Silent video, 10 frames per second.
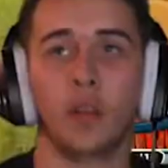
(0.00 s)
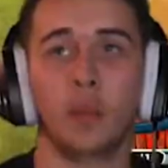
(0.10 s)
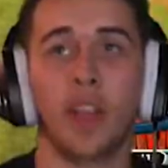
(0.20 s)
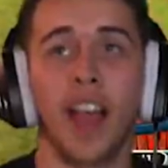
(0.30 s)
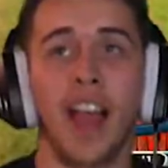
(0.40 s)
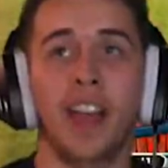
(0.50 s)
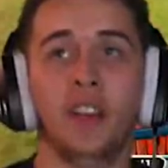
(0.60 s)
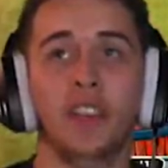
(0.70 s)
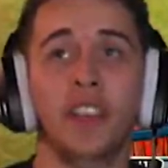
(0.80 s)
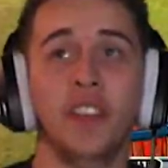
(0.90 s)
But yeah, I
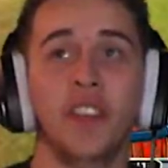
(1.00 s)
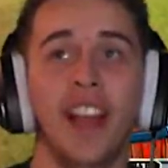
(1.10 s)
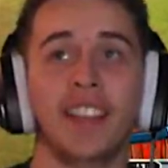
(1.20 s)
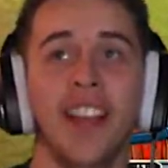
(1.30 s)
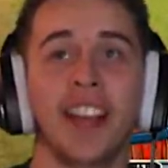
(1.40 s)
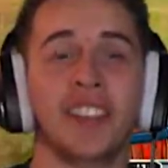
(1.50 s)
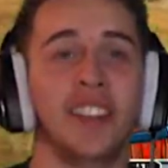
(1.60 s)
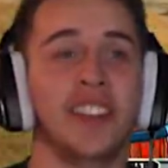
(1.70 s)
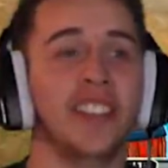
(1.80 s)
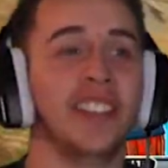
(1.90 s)
don't think you guys
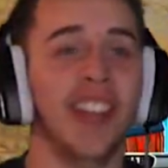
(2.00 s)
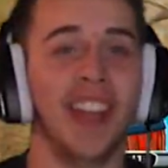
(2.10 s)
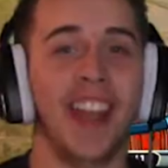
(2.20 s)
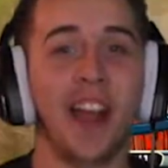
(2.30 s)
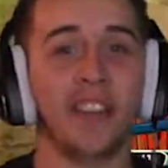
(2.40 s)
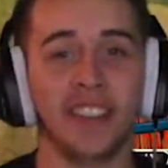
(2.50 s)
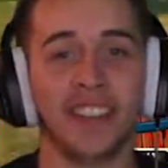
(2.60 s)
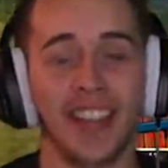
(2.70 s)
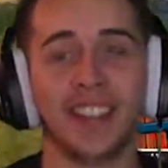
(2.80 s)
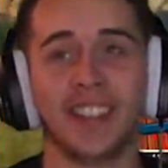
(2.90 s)
actually understand how
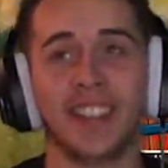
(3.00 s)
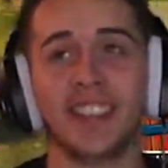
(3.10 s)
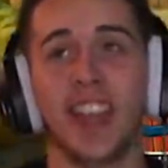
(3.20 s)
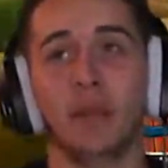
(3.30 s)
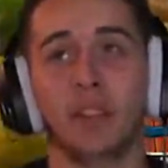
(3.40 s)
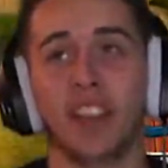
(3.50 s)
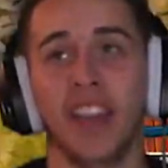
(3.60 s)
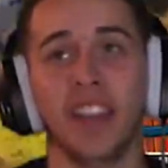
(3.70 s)
intense this game can get,